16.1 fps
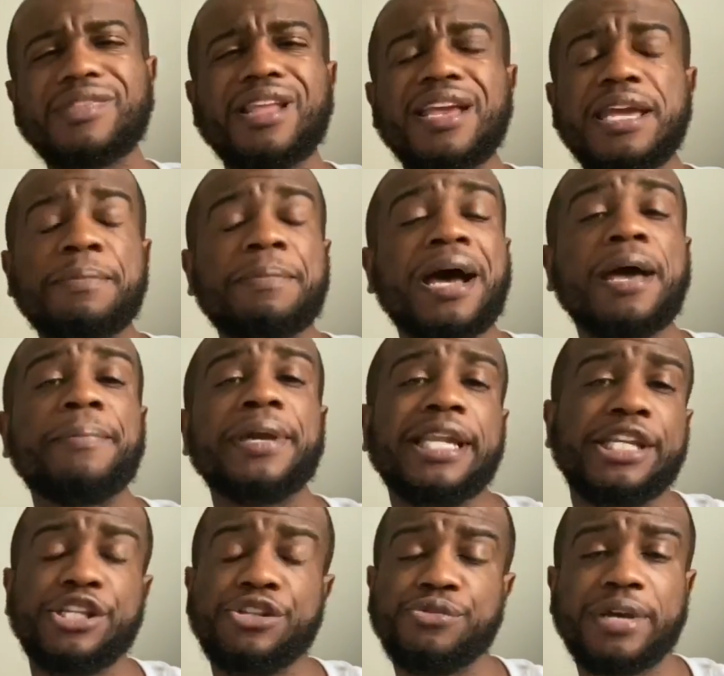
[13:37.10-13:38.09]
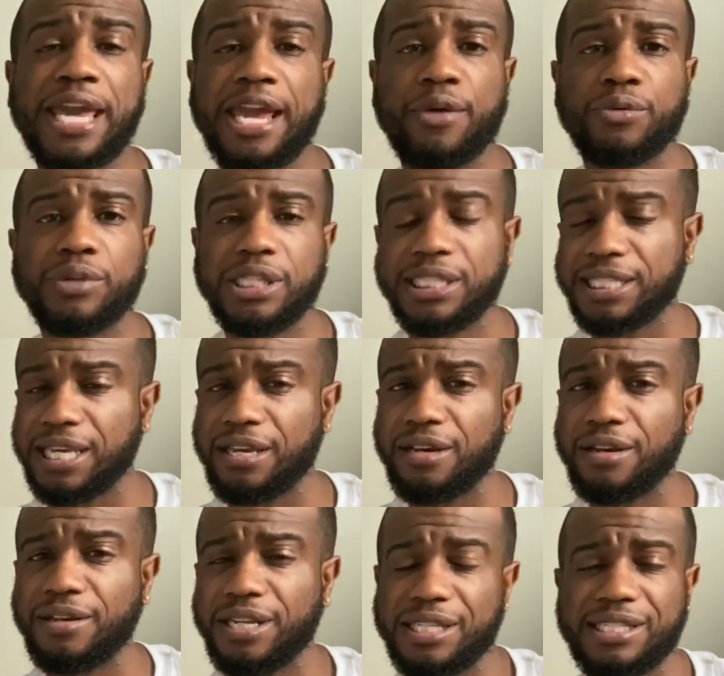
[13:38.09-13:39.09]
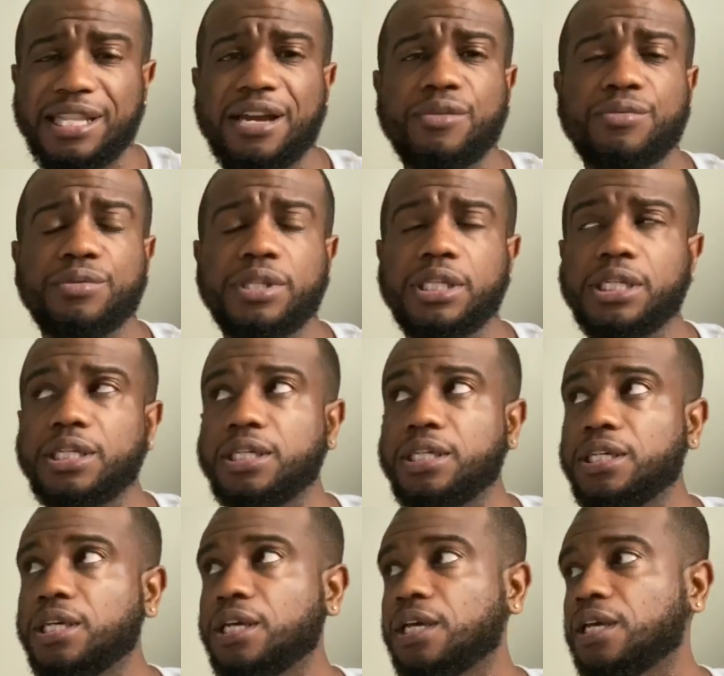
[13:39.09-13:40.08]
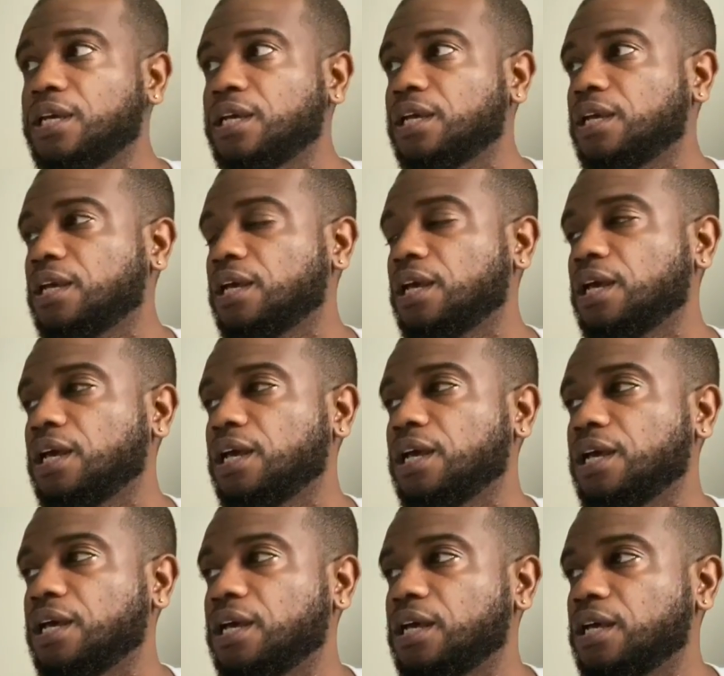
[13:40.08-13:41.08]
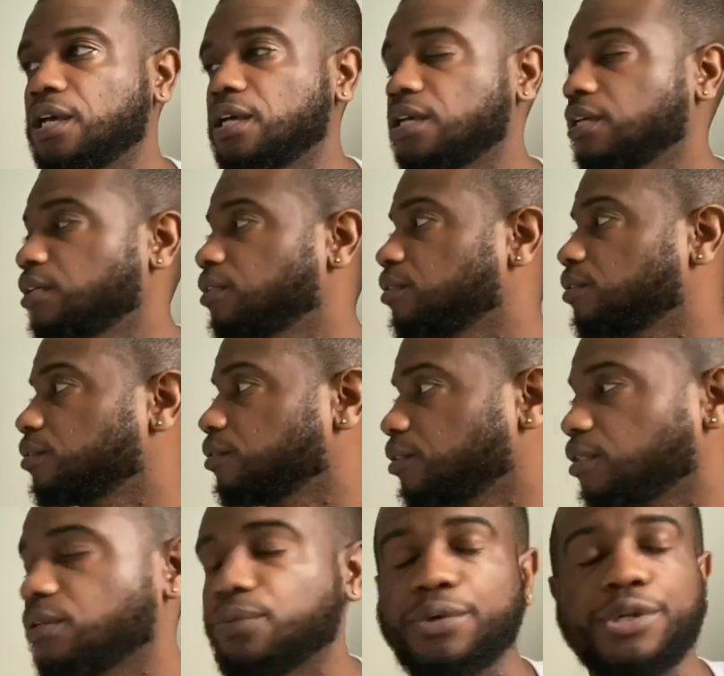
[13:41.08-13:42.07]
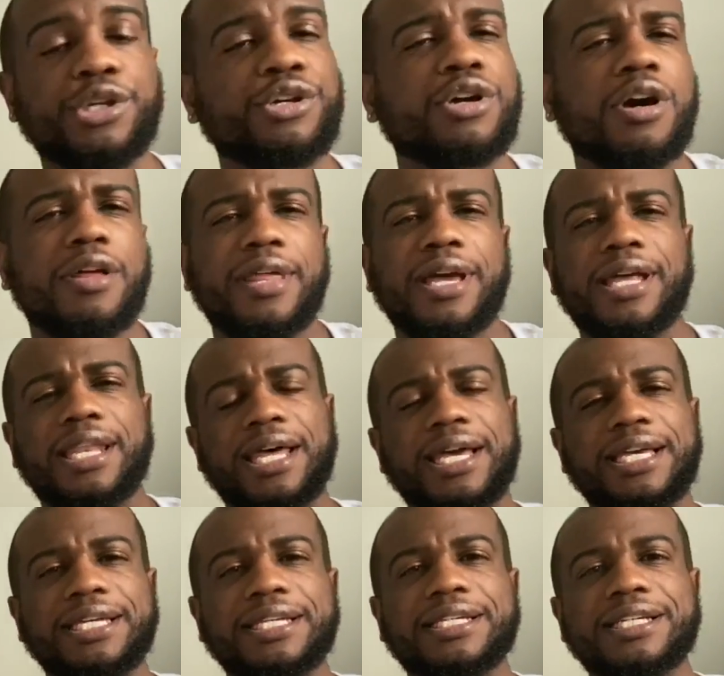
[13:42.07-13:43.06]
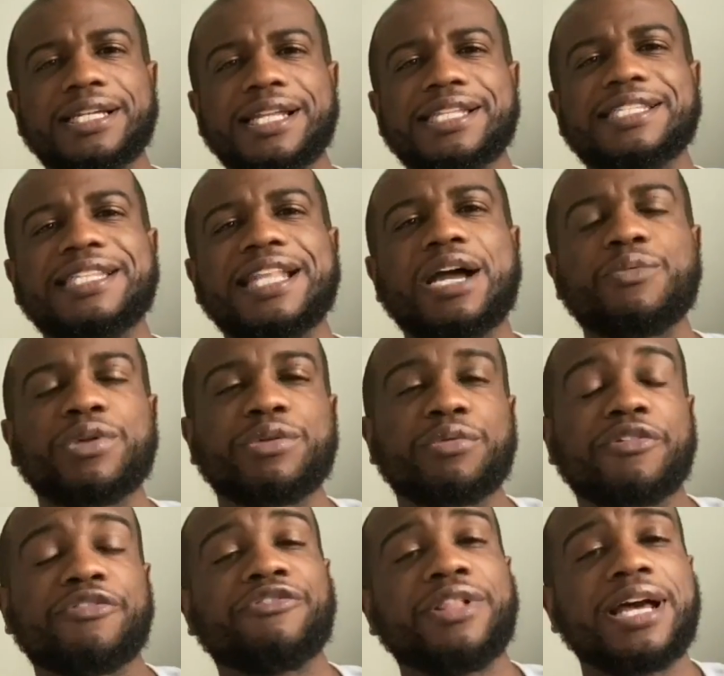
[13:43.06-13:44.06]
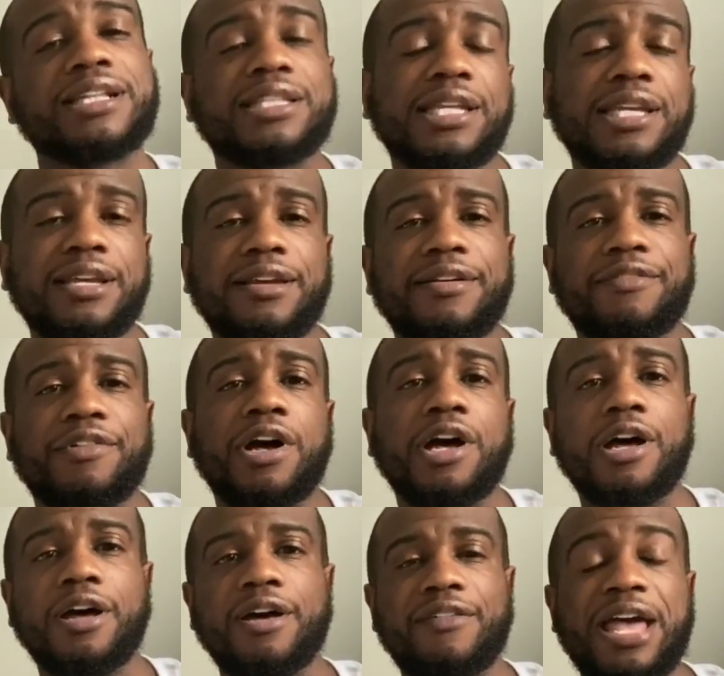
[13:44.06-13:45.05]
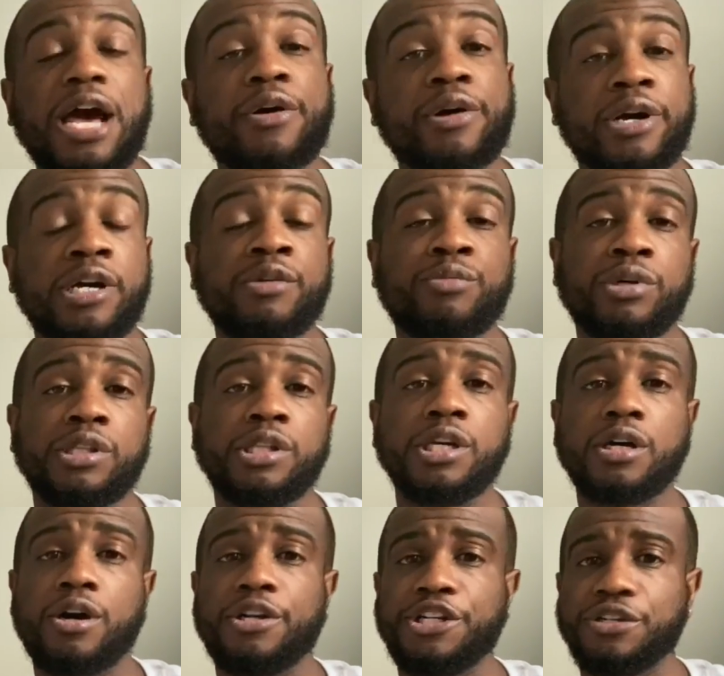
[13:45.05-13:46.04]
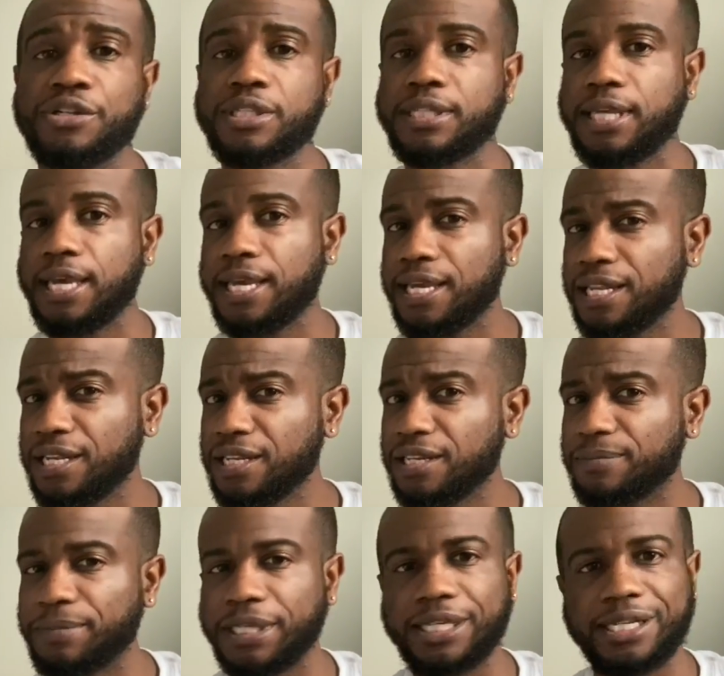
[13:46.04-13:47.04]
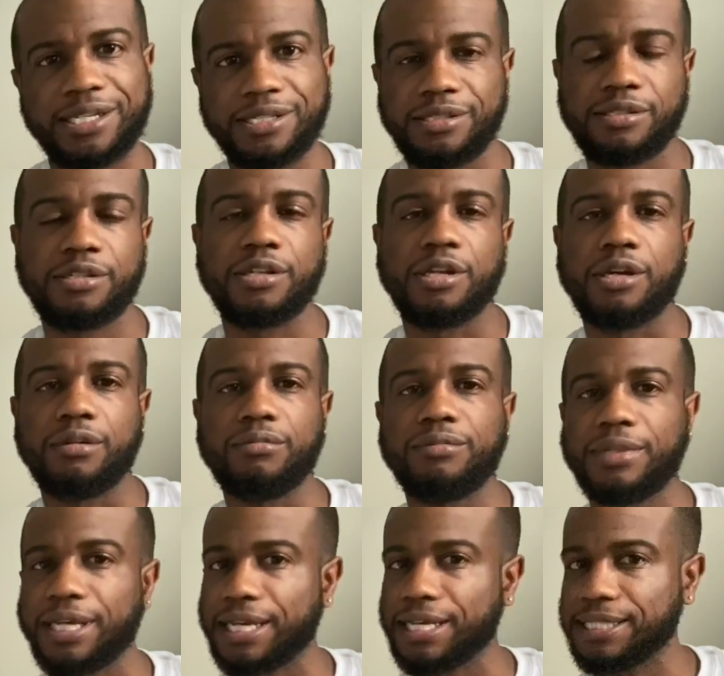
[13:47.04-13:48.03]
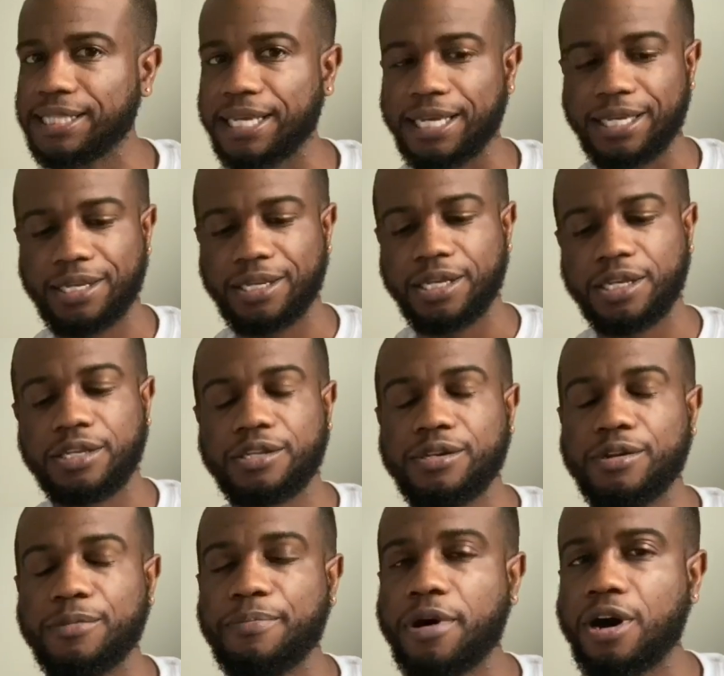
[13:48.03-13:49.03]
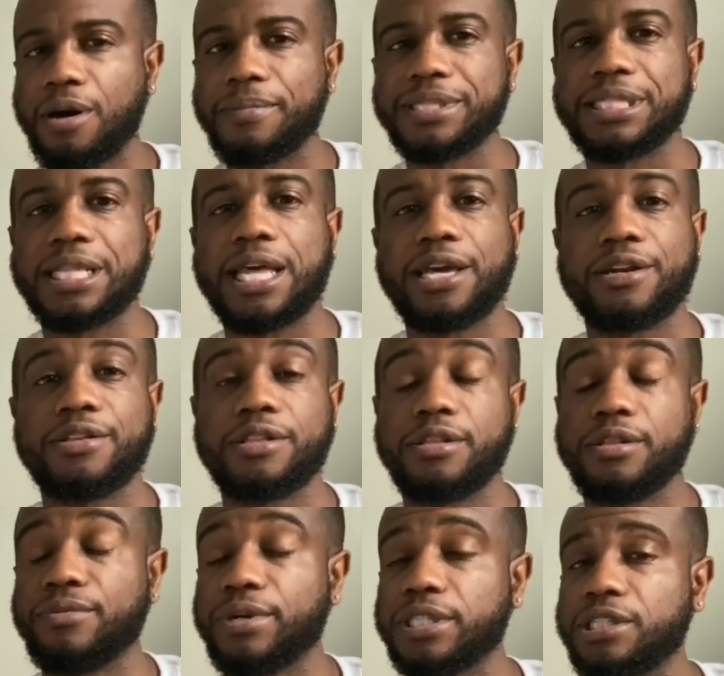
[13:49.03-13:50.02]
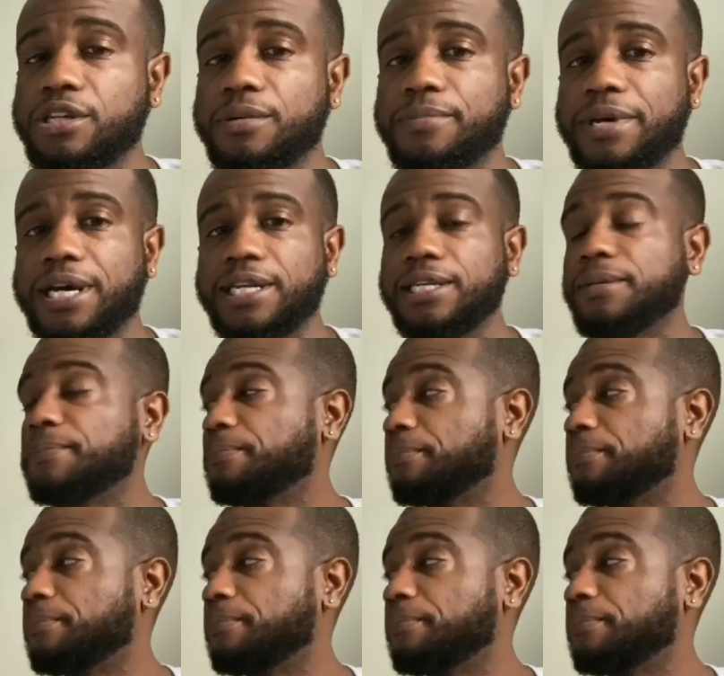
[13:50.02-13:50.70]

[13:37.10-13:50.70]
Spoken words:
In my opinion, you can't really tell, and it's not really, what do you call that? Like, it's not really reflective of how it will look on your skin, because, you know, like I said, your palm is lighter than the rest of your body.